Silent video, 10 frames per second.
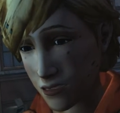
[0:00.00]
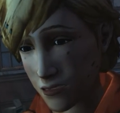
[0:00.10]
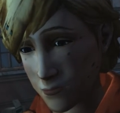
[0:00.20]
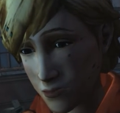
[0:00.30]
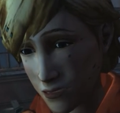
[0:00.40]
was
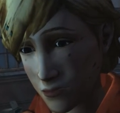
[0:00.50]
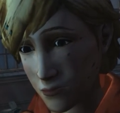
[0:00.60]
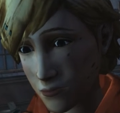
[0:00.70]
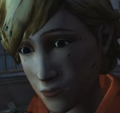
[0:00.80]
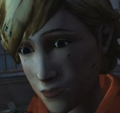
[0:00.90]
diabetic,
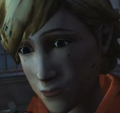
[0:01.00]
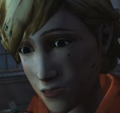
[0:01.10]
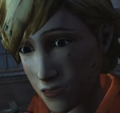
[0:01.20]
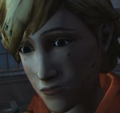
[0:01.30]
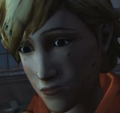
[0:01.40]
and
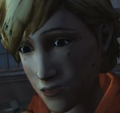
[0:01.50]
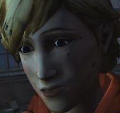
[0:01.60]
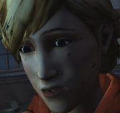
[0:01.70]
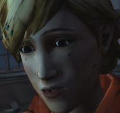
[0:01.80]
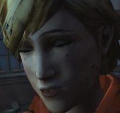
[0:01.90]
by
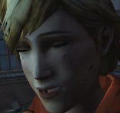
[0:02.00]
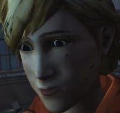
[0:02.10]
Crawford's rules,